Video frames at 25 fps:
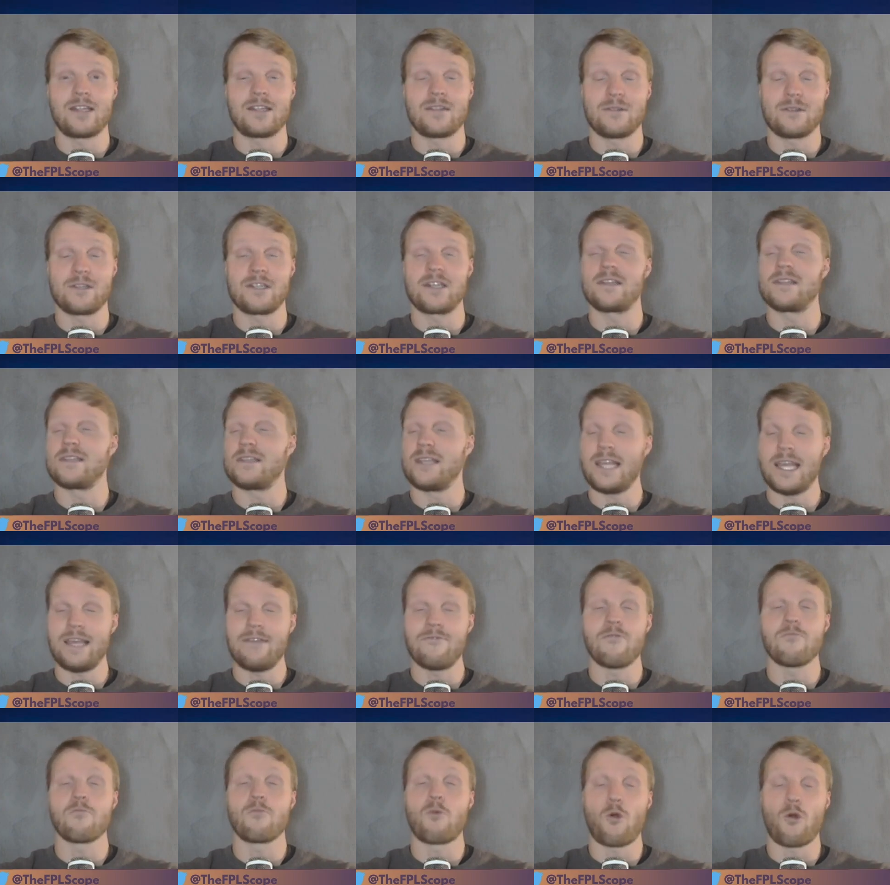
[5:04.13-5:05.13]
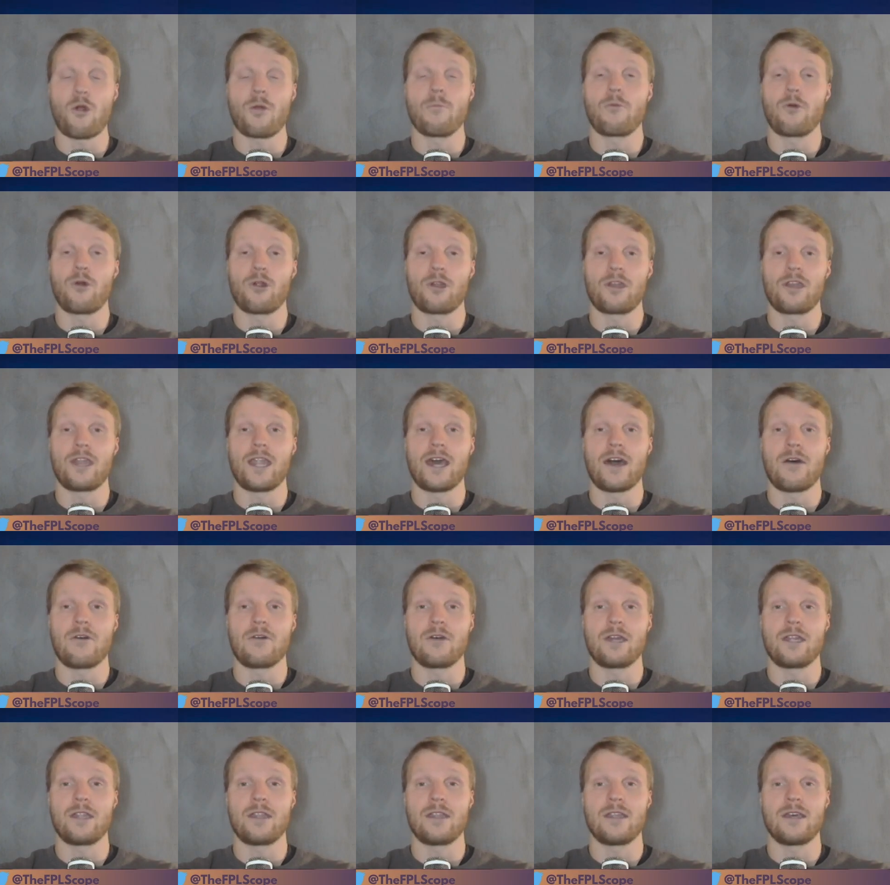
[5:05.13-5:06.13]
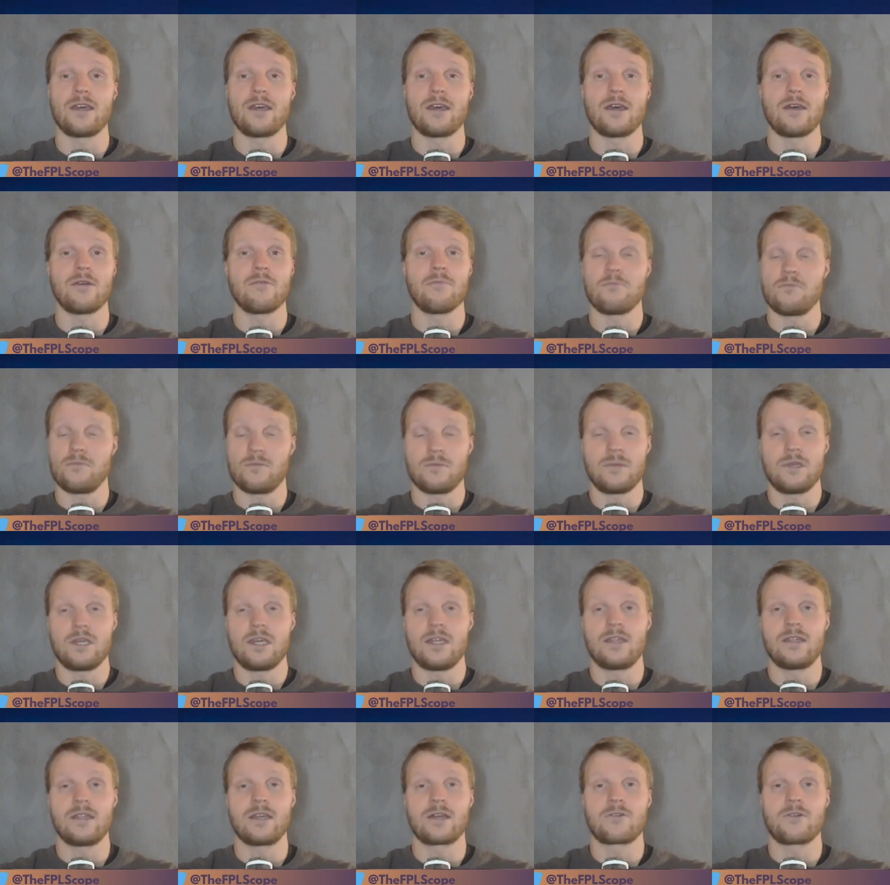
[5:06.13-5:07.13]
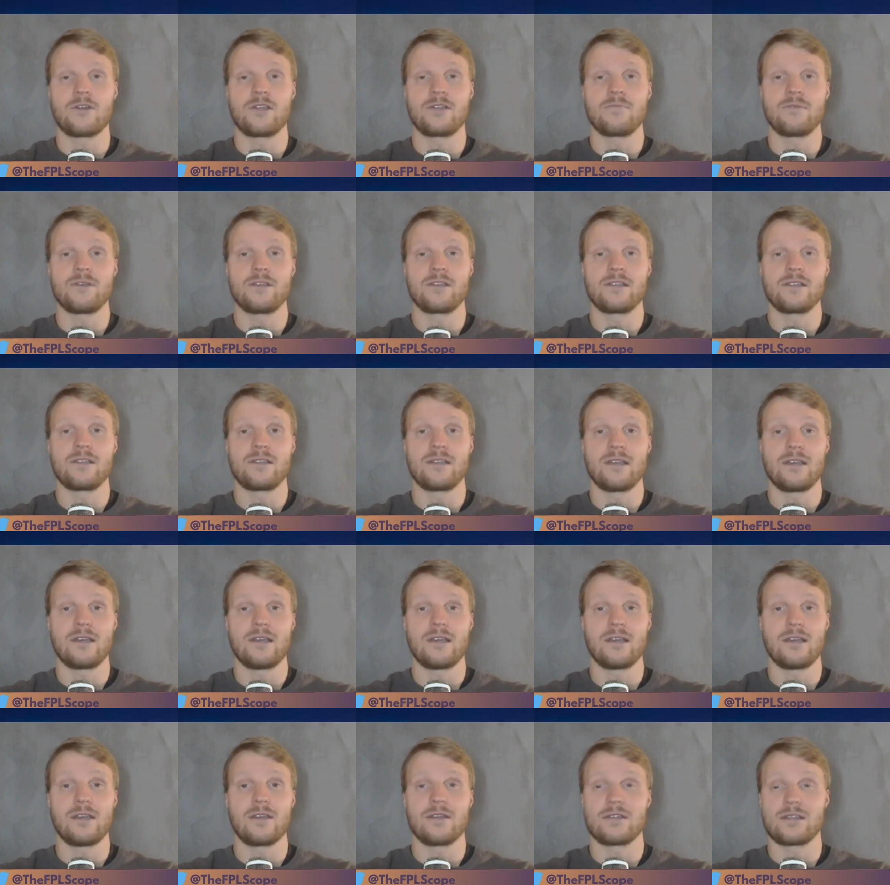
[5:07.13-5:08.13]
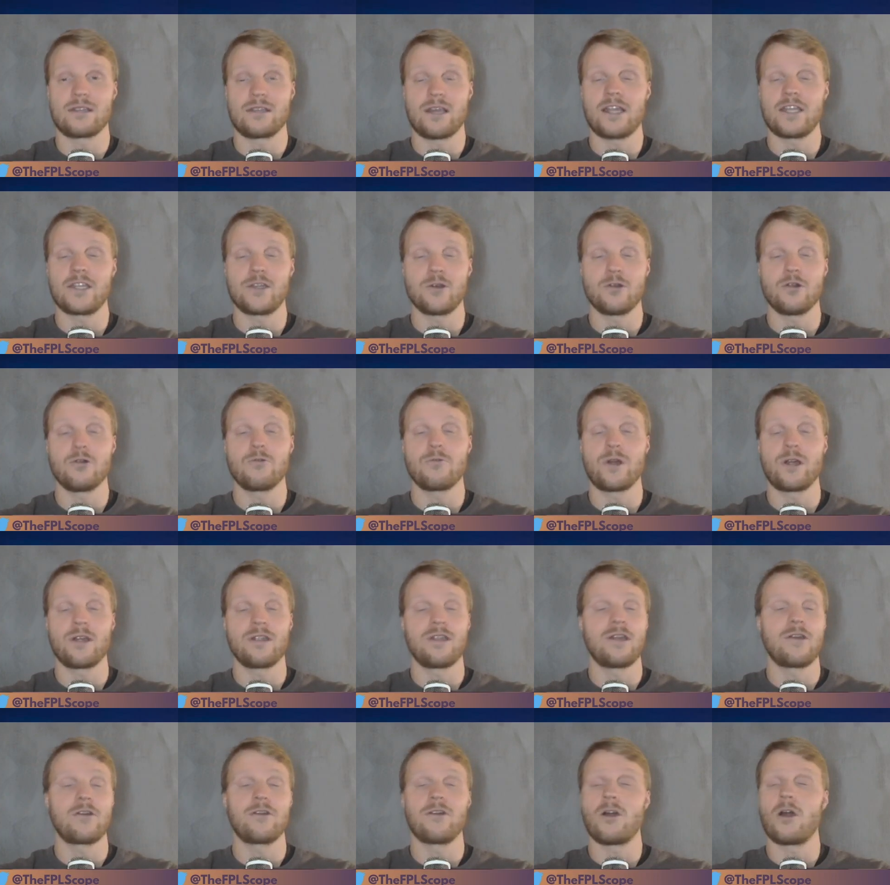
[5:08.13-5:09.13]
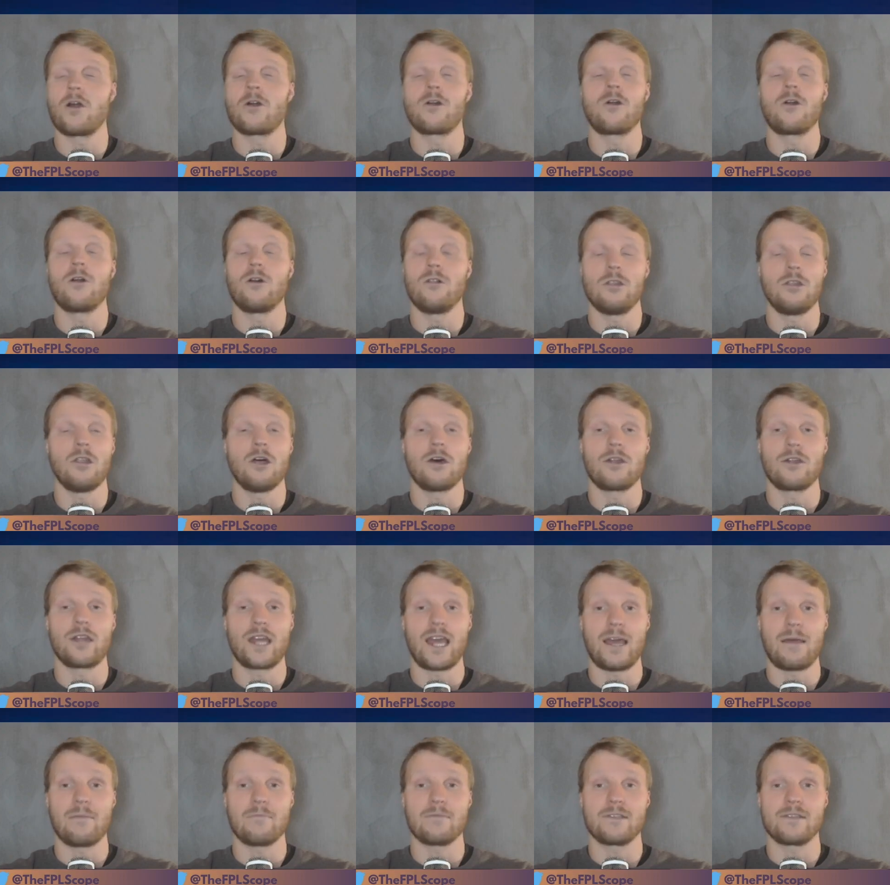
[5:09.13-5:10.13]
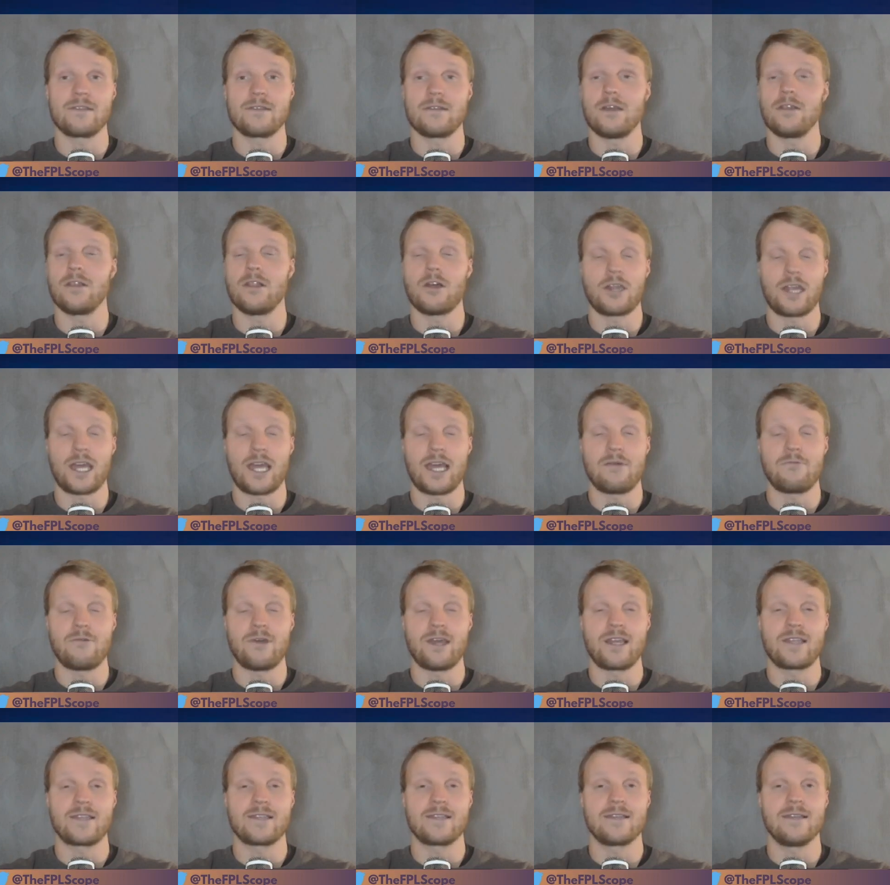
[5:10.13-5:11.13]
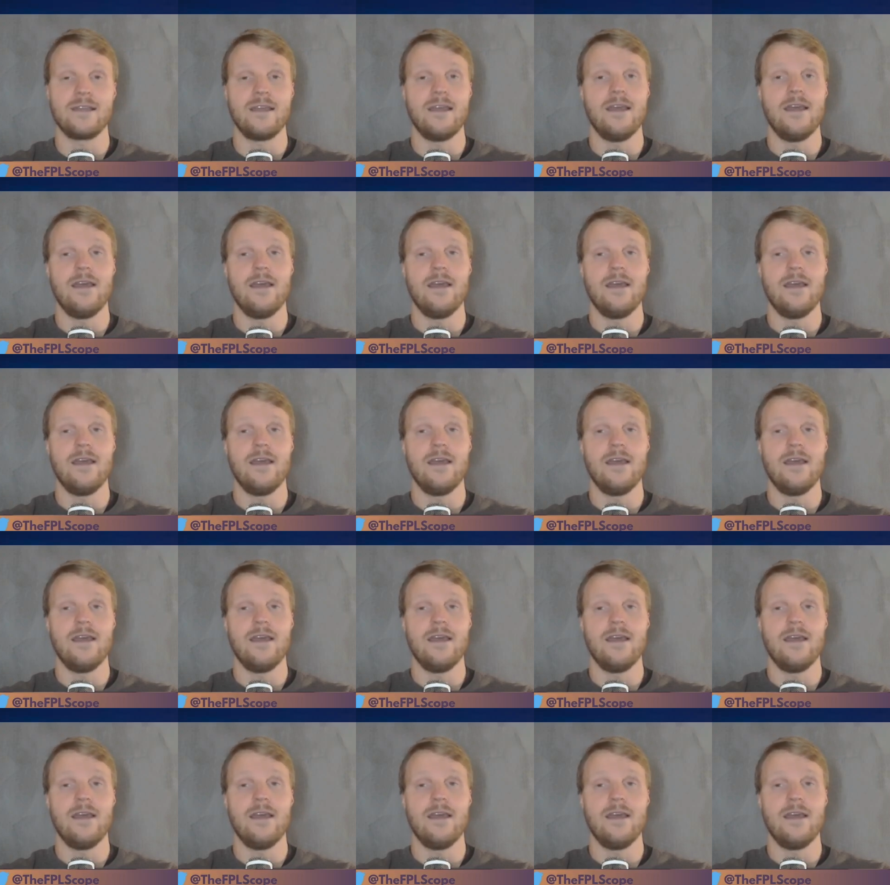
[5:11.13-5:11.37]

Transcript: which is even more important now in the in the Christmas schedule where there are a lot of games, a lot of game weeks.